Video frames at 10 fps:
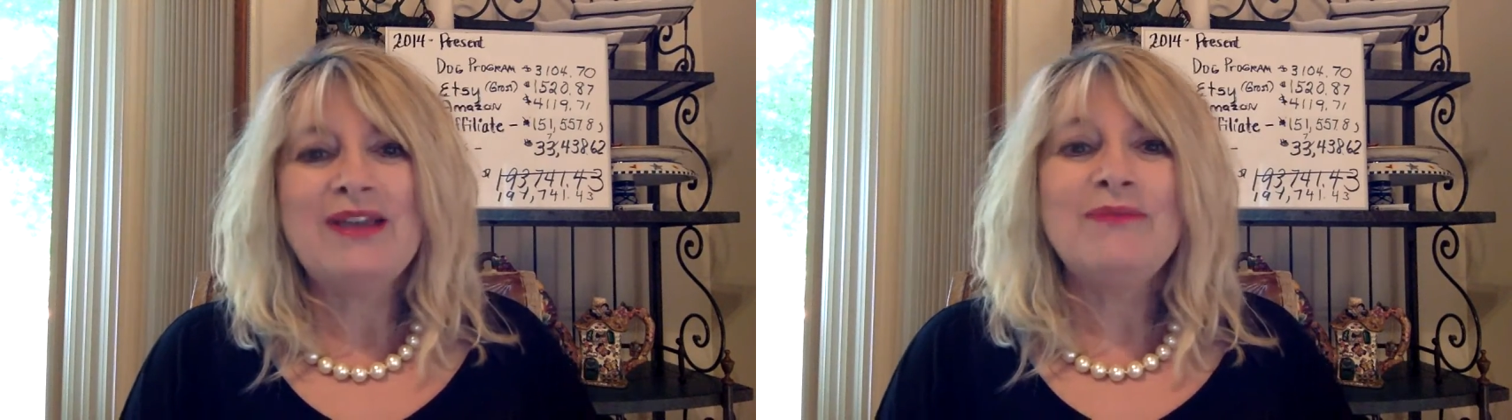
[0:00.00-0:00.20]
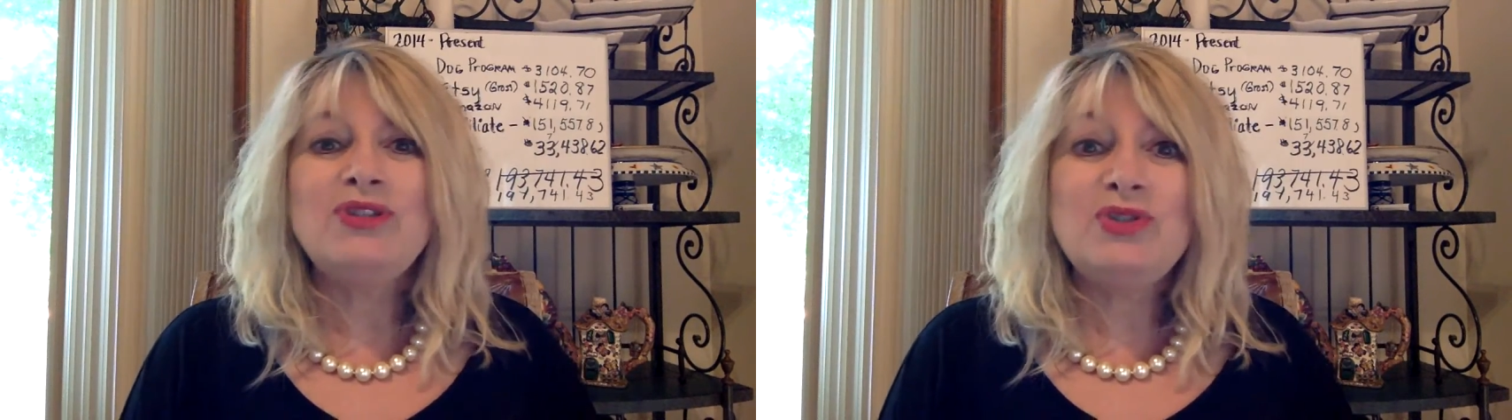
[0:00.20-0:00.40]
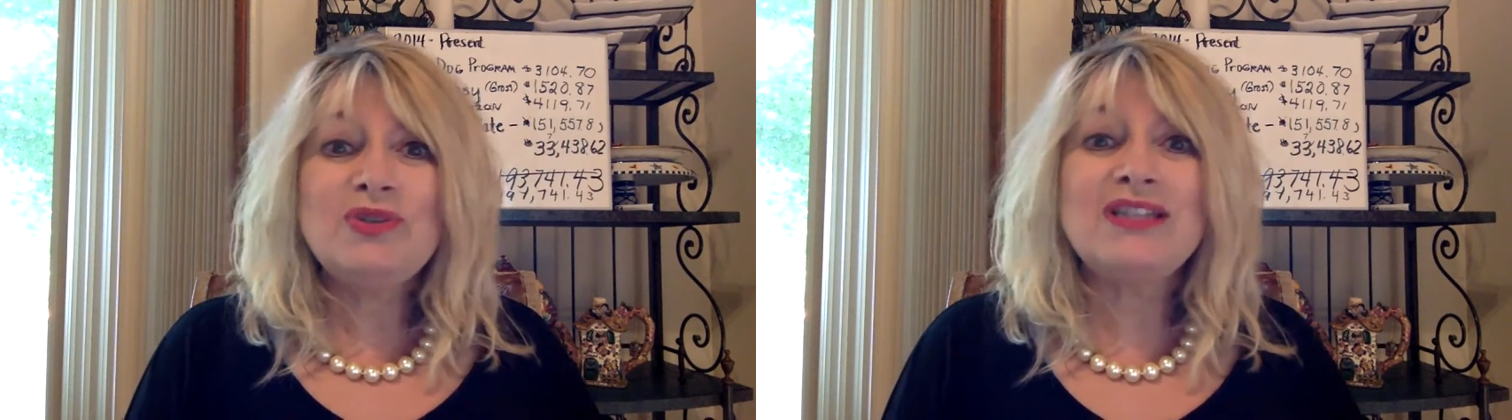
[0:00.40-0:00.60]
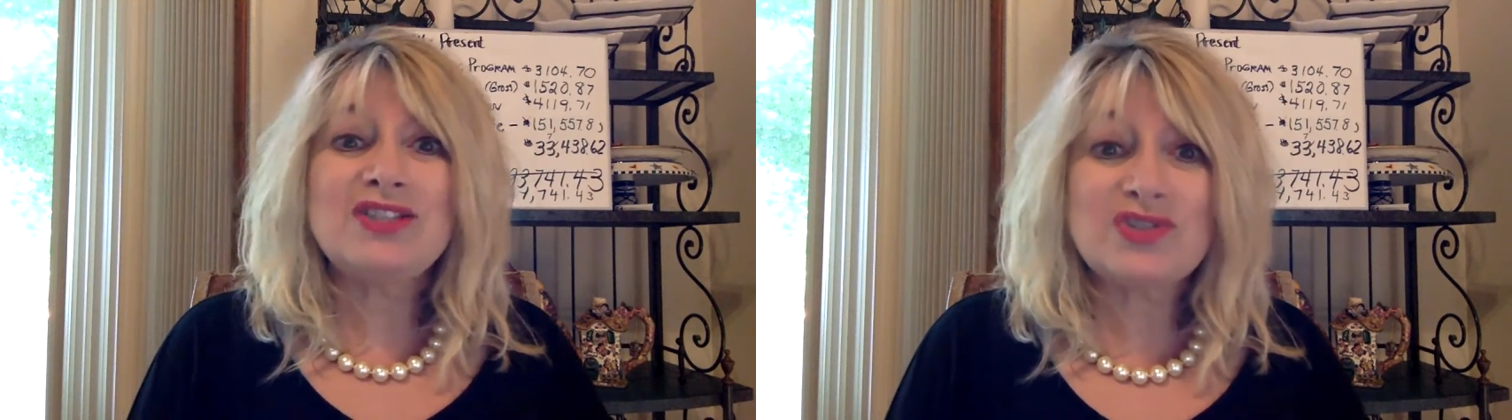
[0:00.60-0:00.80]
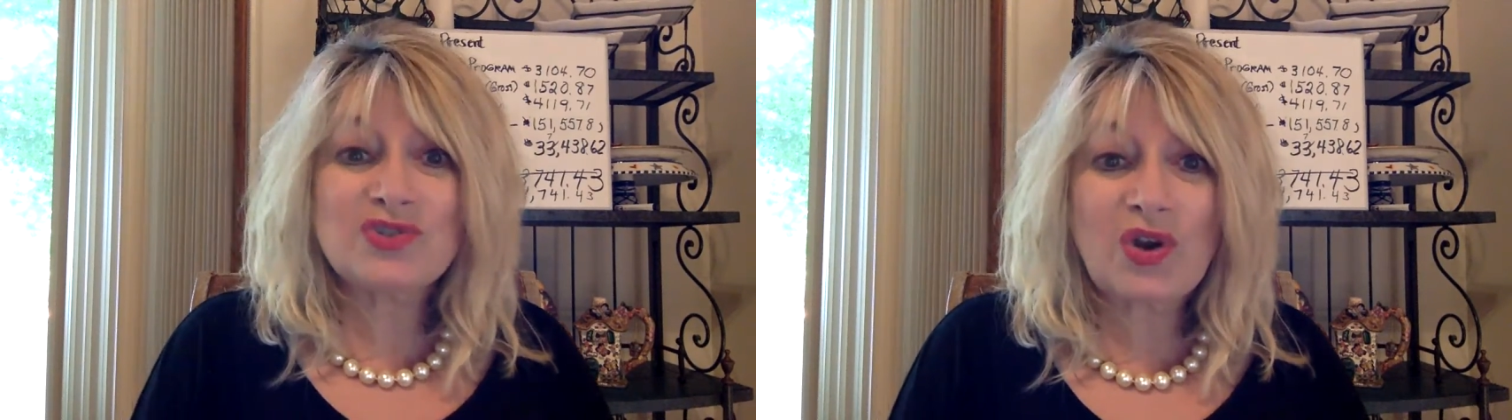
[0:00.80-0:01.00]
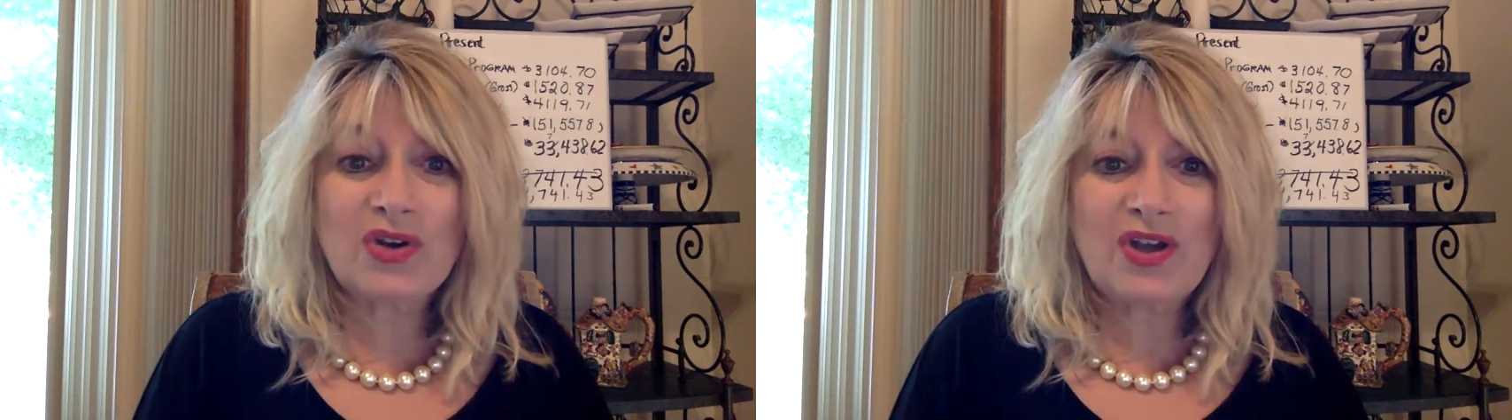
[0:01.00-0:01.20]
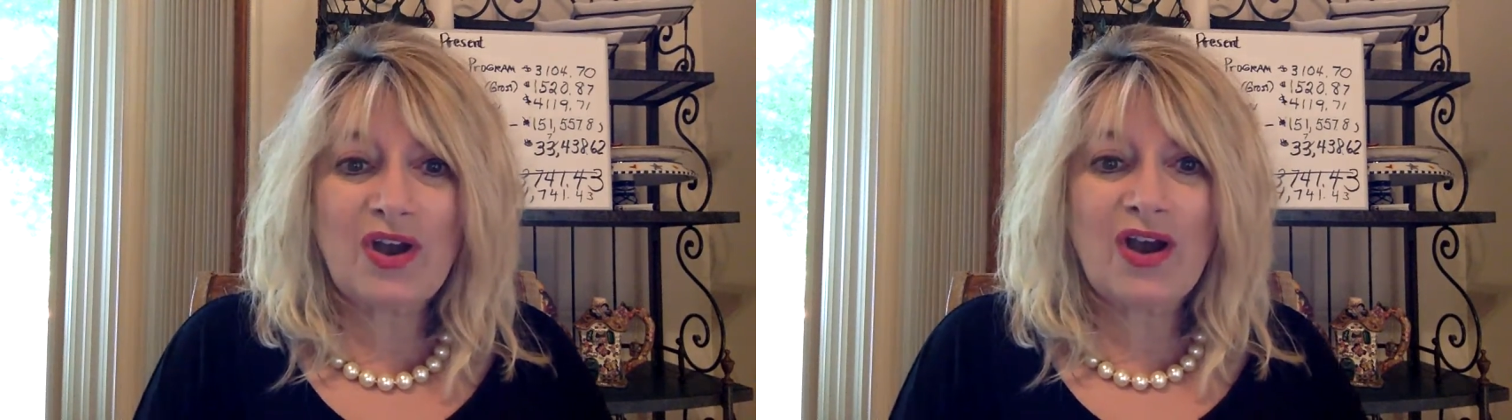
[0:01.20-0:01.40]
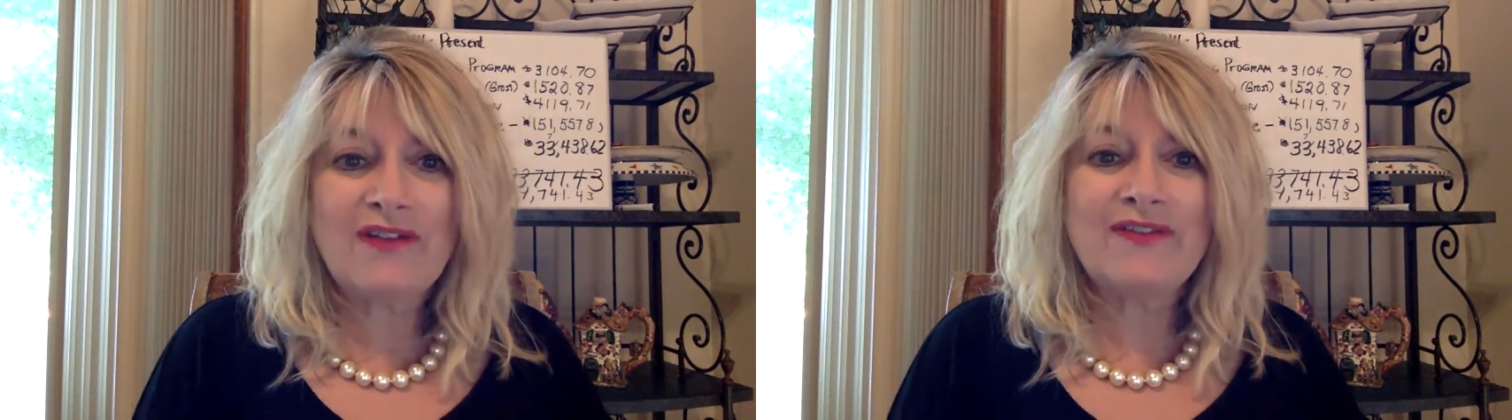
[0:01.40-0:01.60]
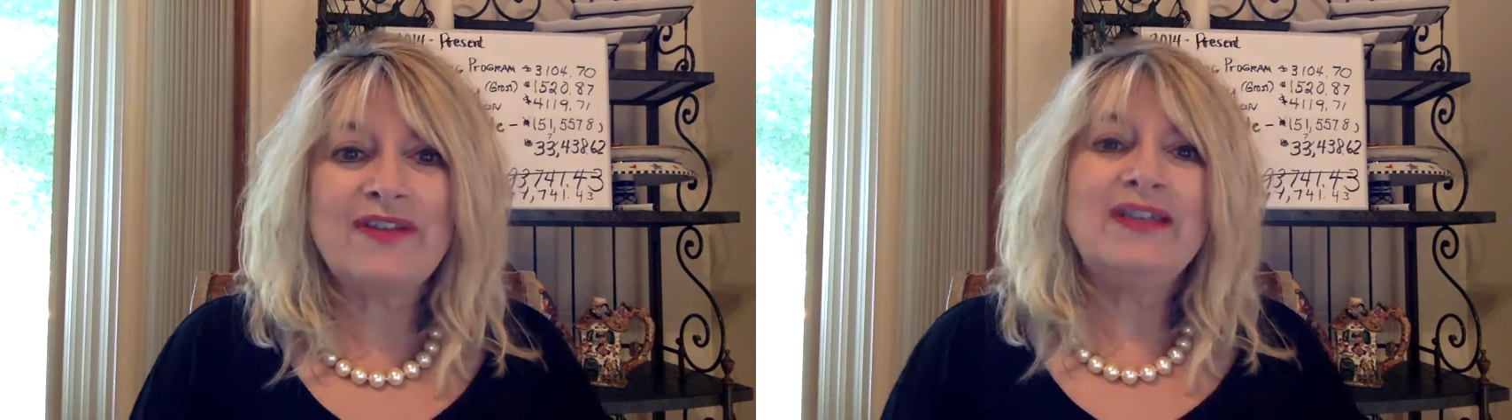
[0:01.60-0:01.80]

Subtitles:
but you can start off